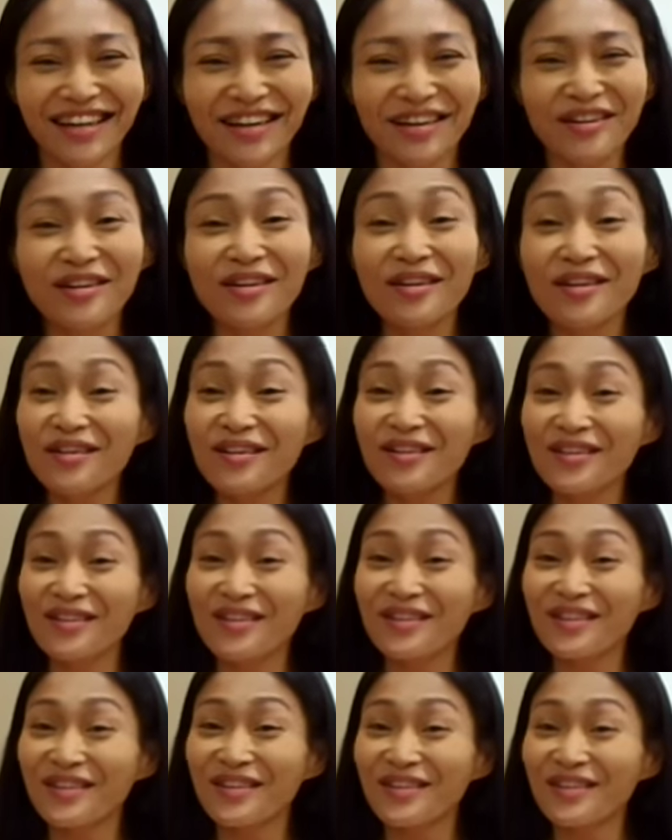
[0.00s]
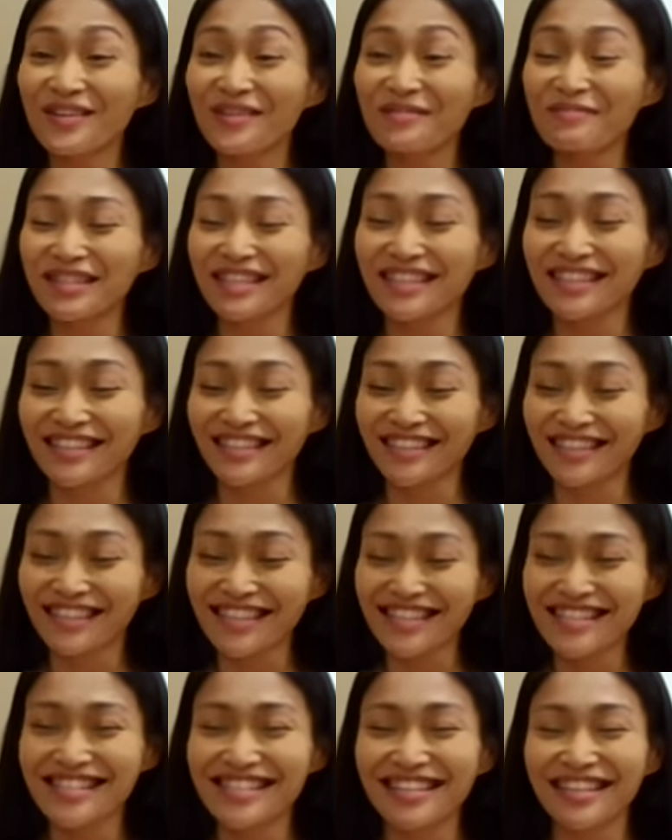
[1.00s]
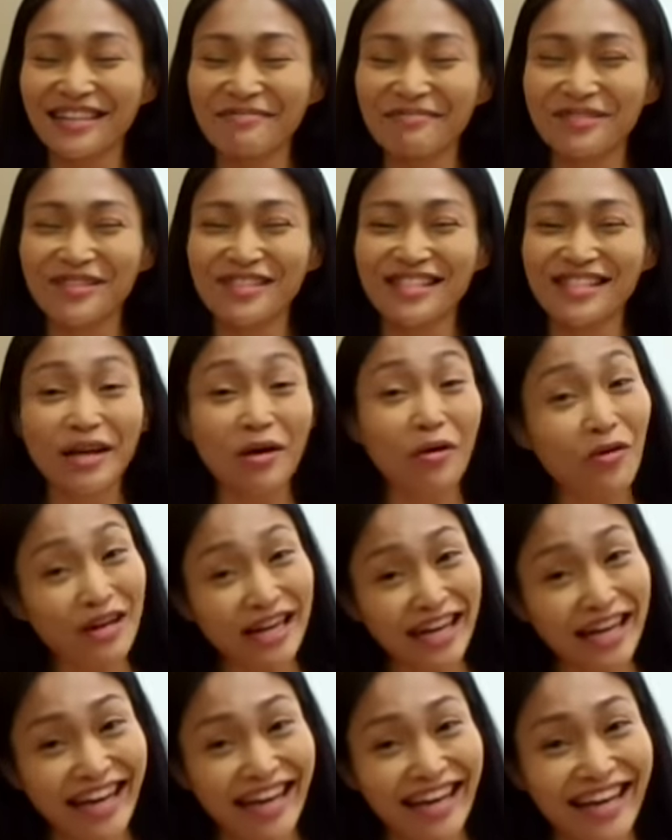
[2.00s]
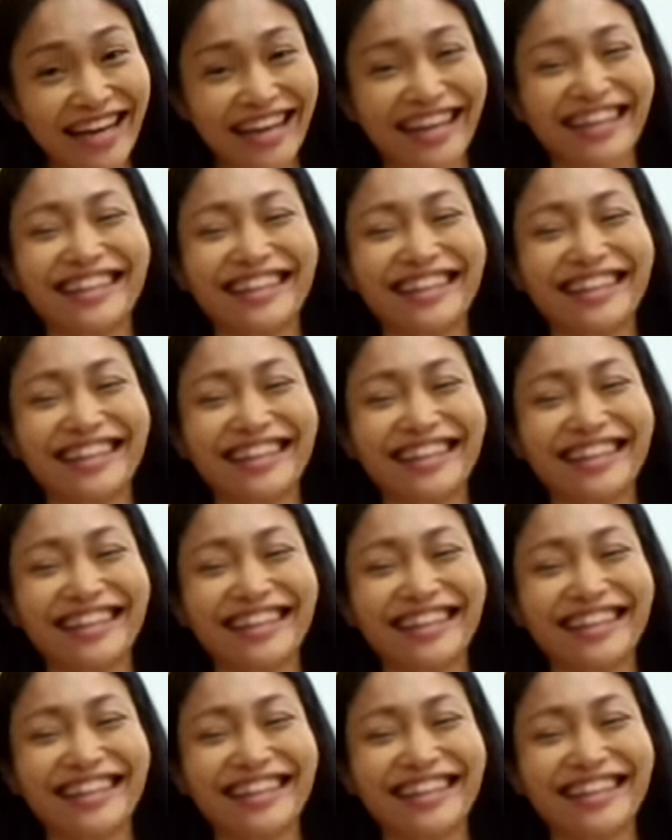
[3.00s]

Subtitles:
Oh, because I'm using Olay.